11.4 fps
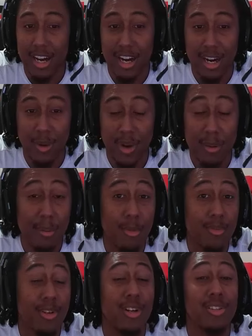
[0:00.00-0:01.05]
Uh, what am I
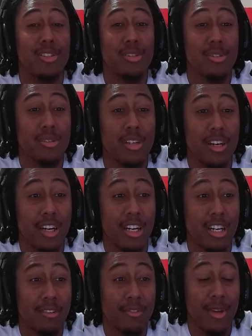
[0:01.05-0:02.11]
moving on to?
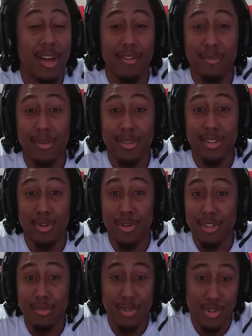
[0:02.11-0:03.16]
Uh, if you haven't been
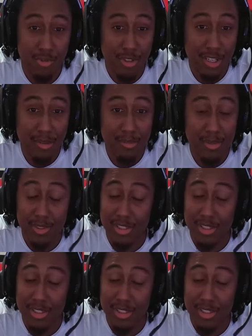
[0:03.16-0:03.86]
tuned into my streams or